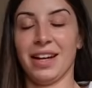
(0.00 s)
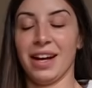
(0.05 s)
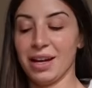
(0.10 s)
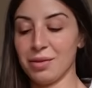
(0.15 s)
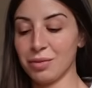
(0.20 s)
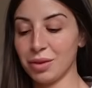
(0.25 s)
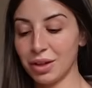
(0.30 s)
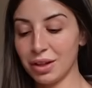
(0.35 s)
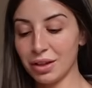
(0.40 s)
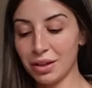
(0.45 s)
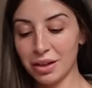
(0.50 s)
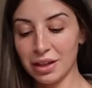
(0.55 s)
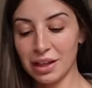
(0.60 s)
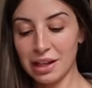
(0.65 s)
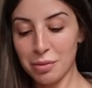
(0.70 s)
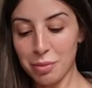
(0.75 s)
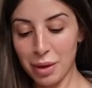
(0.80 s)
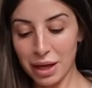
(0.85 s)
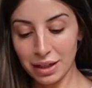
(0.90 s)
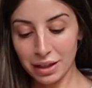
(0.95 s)
I'm gonna go
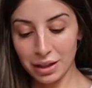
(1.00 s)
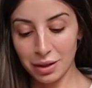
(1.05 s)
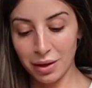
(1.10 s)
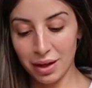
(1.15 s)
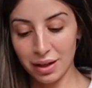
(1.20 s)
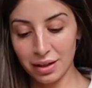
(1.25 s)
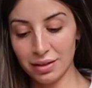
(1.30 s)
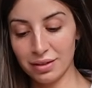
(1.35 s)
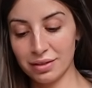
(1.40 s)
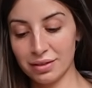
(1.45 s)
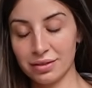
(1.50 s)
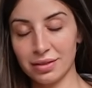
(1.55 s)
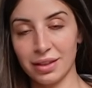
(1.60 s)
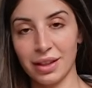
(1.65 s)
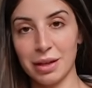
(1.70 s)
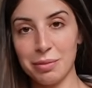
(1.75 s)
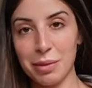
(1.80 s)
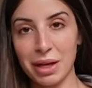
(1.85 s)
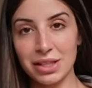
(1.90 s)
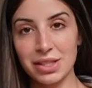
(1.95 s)
get a pedicure
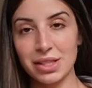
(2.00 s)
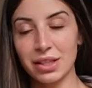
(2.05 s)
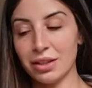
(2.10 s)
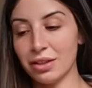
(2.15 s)
and I'm actually